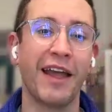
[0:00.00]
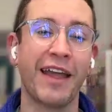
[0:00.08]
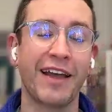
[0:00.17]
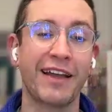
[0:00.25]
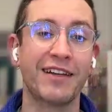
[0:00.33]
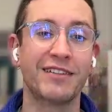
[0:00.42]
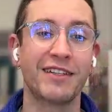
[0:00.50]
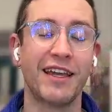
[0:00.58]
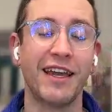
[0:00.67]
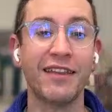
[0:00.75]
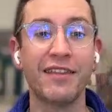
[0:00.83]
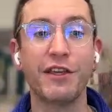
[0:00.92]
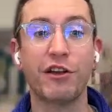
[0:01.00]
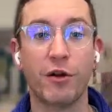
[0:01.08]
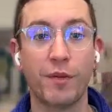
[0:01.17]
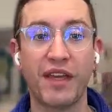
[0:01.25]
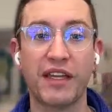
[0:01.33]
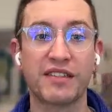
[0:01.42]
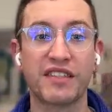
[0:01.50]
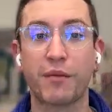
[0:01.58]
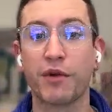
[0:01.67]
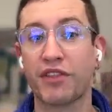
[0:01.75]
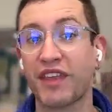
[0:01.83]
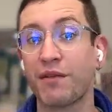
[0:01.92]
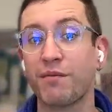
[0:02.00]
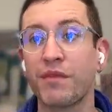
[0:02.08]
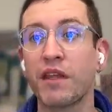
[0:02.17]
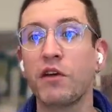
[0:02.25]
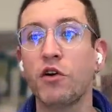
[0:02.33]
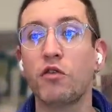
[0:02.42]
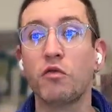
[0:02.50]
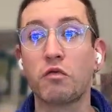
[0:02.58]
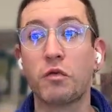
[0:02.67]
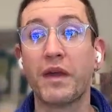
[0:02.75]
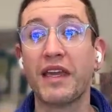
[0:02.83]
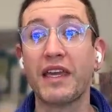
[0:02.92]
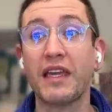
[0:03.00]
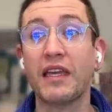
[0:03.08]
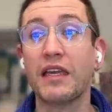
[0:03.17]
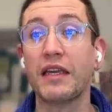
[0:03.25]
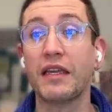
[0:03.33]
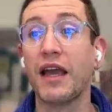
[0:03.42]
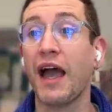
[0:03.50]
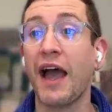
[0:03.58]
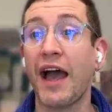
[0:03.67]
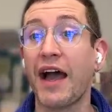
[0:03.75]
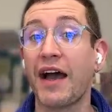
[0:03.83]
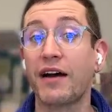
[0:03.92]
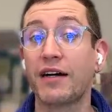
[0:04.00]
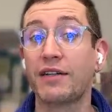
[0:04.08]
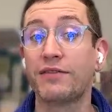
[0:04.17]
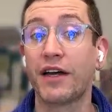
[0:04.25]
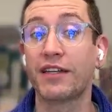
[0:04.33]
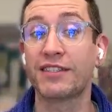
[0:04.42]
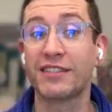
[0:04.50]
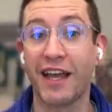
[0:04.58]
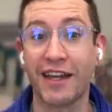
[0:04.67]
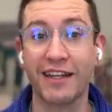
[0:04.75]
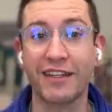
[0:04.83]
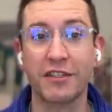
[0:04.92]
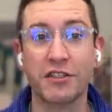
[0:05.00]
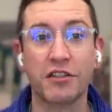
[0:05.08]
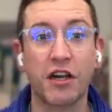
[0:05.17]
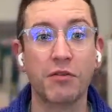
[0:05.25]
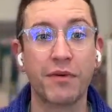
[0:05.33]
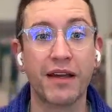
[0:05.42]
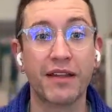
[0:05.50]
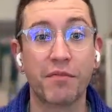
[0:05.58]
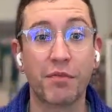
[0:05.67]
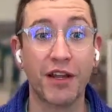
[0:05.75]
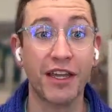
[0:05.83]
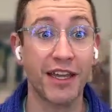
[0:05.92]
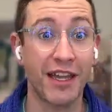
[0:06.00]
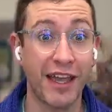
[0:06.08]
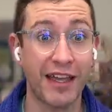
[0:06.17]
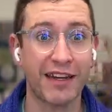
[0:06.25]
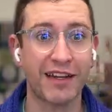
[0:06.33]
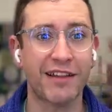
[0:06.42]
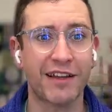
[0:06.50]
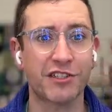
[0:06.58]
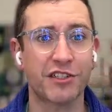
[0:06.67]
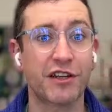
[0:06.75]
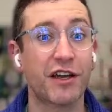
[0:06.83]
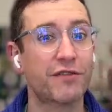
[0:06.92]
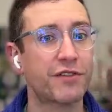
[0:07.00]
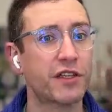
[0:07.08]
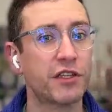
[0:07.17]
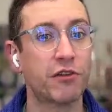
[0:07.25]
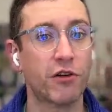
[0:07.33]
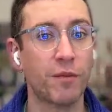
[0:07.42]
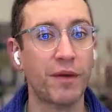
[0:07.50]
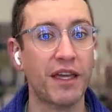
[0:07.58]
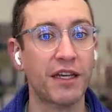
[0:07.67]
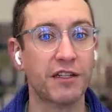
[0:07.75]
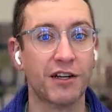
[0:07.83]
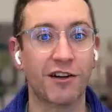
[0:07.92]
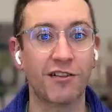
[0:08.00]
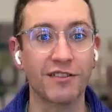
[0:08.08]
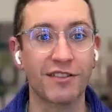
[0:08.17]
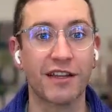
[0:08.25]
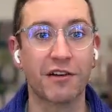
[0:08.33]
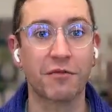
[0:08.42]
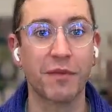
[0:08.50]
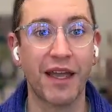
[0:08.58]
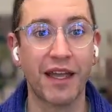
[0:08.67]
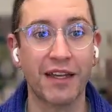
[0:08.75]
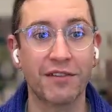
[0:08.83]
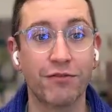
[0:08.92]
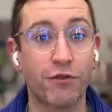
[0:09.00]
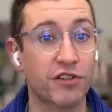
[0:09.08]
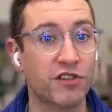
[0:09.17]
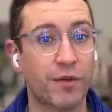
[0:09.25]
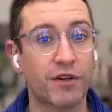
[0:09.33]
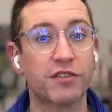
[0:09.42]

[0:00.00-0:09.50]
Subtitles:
And in the European summer theme, we have decided to go with bringing in a collection of European yarns that are made for summer.